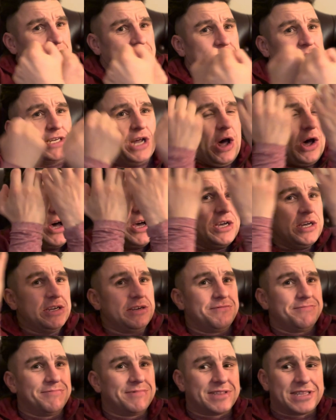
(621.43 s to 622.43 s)

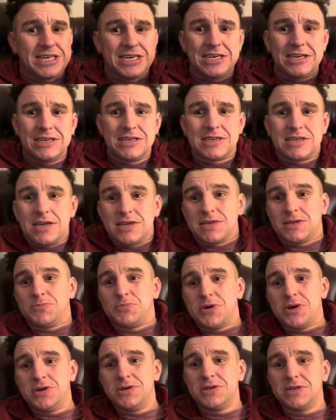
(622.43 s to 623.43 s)
tighten things, I
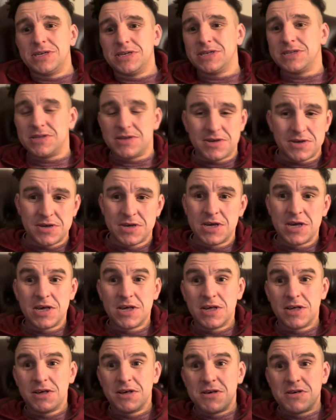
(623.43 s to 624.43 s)
suppose, is the
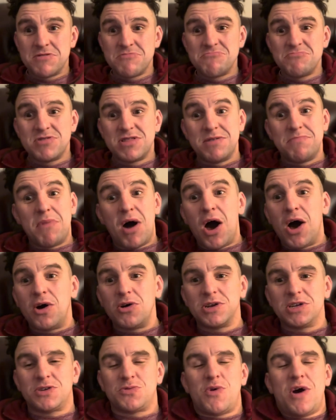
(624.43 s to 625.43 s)

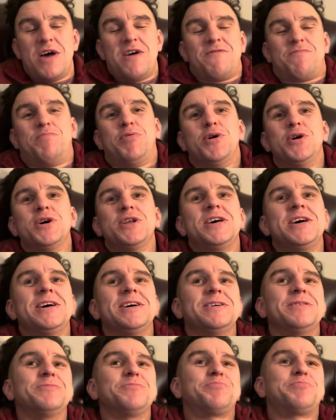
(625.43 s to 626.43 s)
mildest way of putting
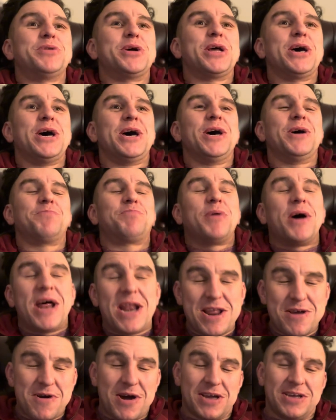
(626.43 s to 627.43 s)
it." But
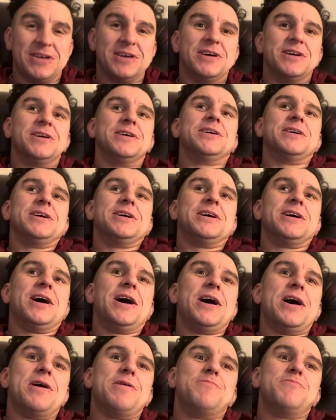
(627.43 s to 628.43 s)
anyway,
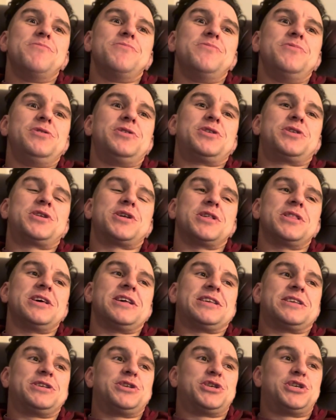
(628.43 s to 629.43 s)
so
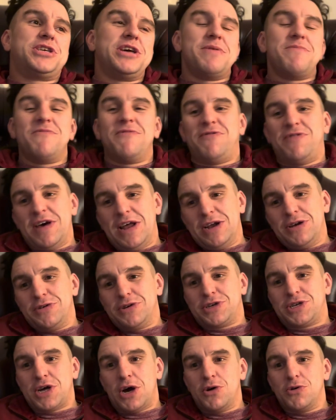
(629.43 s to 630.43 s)
this Jim fella
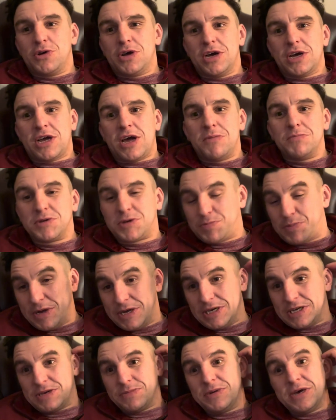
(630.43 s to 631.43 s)
had told her to come
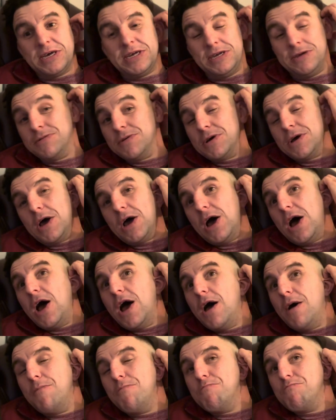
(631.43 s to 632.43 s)
speak to me, for